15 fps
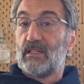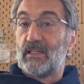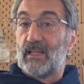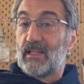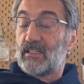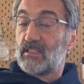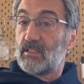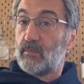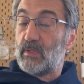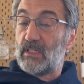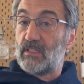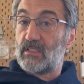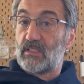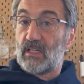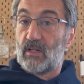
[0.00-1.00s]
Now that's to be
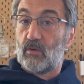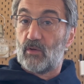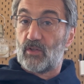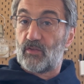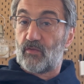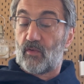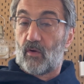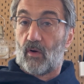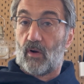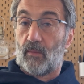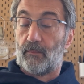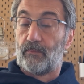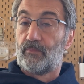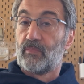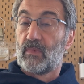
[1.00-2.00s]
distinguished
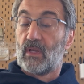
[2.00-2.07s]
from